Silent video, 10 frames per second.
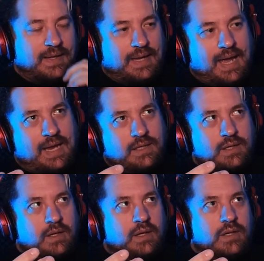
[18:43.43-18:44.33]
And
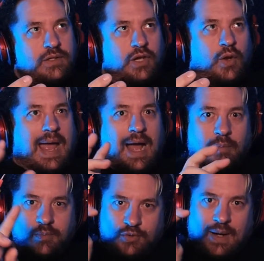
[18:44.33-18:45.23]
so
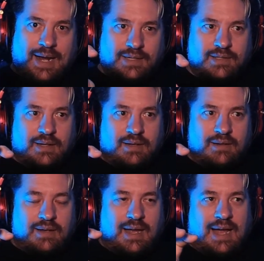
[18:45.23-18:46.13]
album tracks
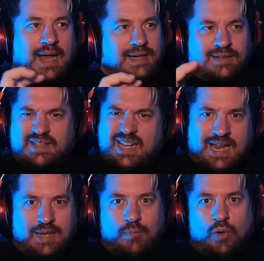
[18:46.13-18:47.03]
aren't a thing
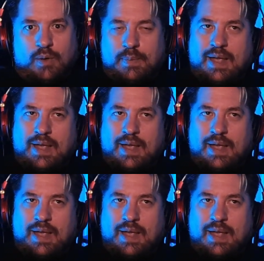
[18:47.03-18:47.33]
anymore.